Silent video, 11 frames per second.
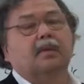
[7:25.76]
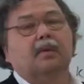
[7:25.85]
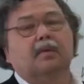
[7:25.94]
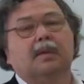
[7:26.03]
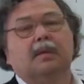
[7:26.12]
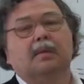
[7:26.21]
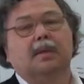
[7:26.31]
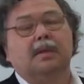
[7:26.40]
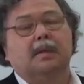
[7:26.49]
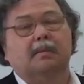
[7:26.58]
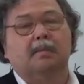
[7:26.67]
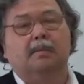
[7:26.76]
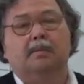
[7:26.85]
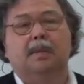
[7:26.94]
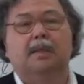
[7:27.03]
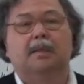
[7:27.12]
normal with
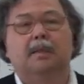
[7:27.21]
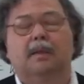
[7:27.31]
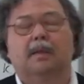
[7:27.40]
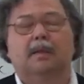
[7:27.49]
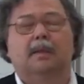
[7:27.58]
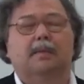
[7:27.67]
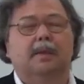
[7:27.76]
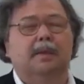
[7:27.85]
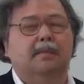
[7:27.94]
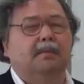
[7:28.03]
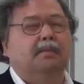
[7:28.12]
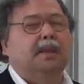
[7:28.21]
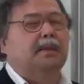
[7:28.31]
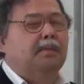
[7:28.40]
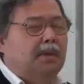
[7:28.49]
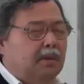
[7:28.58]
the
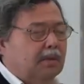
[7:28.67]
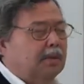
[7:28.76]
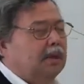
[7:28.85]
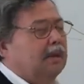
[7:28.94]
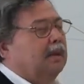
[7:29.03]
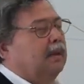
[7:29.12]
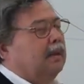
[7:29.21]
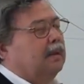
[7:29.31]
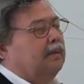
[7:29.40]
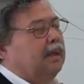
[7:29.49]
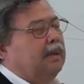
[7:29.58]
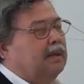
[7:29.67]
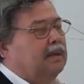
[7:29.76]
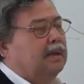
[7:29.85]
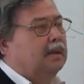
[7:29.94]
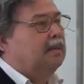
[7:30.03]
mean mu and
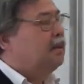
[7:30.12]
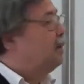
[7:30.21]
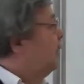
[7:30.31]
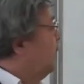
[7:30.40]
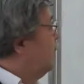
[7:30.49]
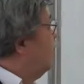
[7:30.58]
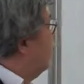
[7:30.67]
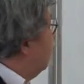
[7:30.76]
variance sigma squared,